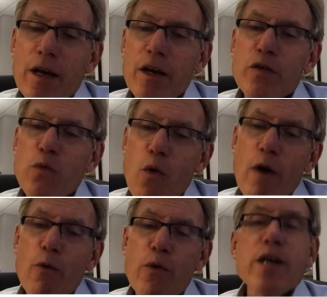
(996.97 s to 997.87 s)
is
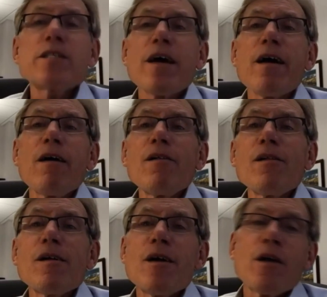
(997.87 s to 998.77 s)
where retail
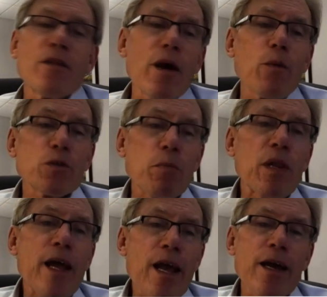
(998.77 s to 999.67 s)
that was
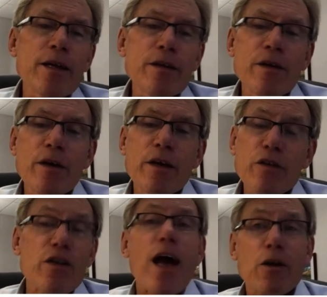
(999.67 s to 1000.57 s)
planned
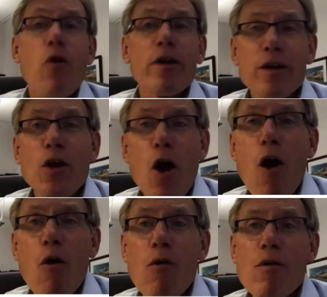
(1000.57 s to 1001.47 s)
is not going to
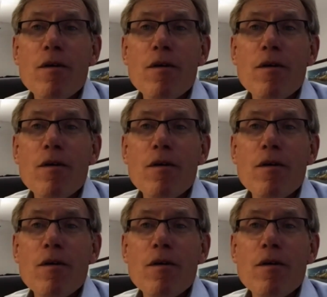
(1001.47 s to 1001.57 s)
go.